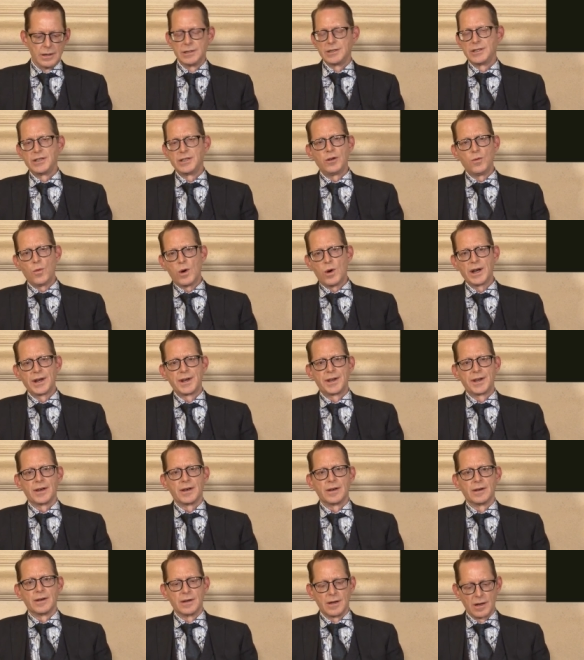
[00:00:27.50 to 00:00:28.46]
Do you
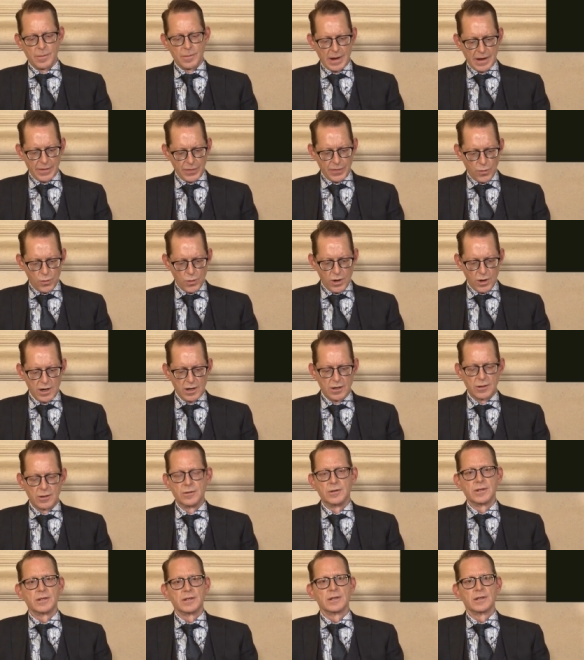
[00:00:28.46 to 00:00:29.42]
wonder about the
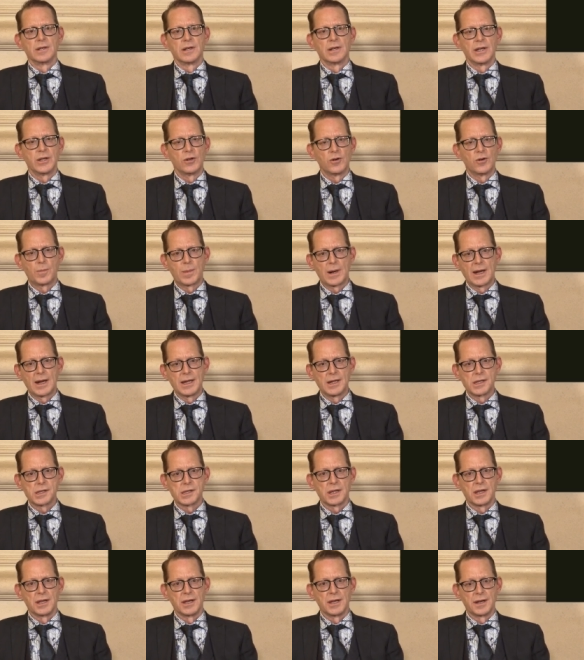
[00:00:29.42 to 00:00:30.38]
world and your place
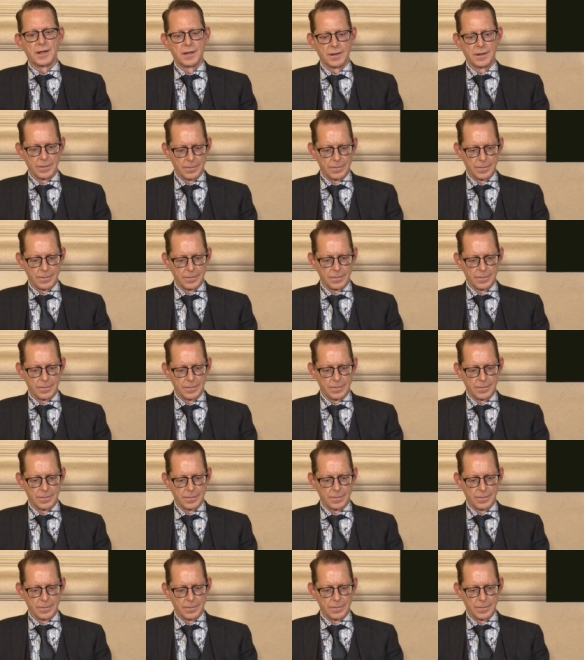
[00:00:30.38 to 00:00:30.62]
in it?